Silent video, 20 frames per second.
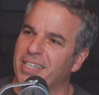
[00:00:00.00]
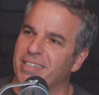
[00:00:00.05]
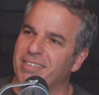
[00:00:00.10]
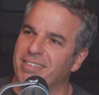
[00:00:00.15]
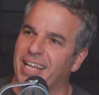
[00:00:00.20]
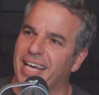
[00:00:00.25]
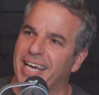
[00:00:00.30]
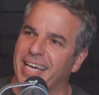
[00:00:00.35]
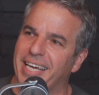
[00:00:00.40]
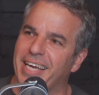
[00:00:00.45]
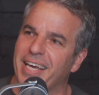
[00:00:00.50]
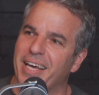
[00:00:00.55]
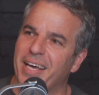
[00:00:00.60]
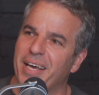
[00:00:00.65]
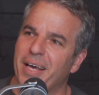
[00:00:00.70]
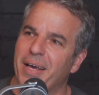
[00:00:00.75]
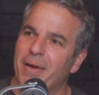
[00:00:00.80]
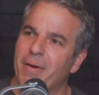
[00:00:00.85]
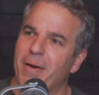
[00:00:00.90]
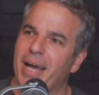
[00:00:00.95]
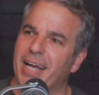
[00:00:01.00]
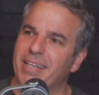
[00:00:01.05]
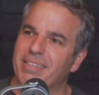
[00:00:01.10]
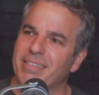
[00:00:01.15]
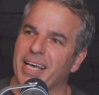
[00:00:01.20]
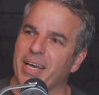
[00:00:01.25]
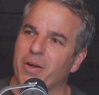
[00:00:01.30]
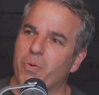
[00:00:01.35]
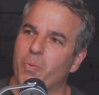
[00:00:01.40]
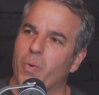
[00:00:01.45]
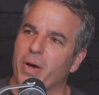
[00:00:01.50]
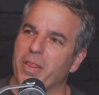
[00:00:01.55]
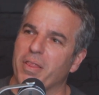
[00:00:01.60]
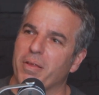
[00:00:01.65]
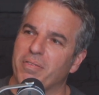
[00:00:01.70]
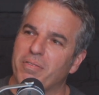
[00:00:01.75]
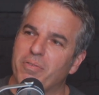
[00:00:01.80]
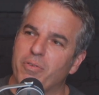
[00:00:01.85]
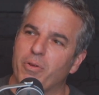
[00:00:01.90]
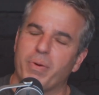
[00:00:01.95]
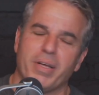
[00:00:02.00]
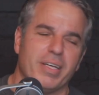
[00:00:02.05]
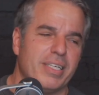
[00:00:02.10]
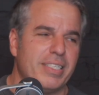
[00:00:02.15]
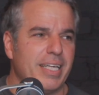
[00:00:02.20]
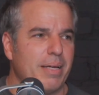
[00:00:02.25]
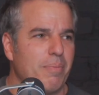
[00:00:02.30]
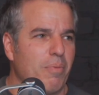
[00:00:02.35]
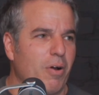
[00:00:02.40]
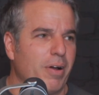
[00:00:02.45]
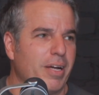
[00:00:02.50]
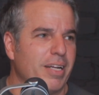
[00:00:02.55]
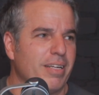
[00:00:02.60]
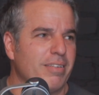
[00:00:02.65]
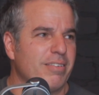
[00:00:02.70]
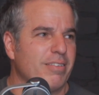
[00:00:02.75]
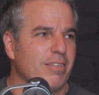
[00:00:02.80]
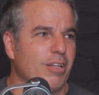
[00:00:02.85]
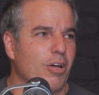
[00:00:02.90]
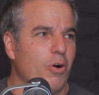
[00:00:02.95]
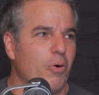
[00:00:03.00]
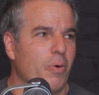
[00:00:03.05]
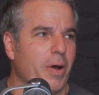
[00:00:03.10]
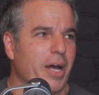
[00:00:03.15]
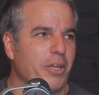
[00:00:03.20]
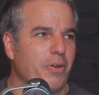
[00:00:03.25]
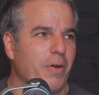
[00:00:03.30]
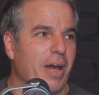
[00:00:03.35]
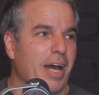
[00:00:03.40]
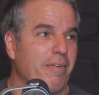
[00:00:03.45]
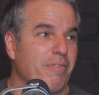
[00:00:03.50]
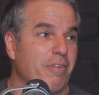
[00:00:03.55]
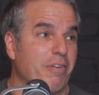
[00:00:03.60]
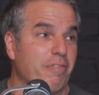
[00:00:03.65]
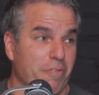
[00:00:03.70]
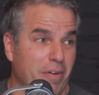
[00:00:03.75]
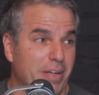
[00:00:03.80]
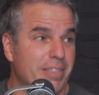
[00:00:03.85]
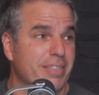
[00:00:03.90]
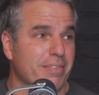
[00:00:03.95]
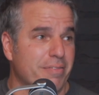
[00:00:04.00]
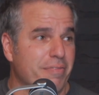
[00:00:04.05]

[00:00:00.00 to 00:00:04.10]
It's like it's like when the, the real estate market is slow and you have your friends and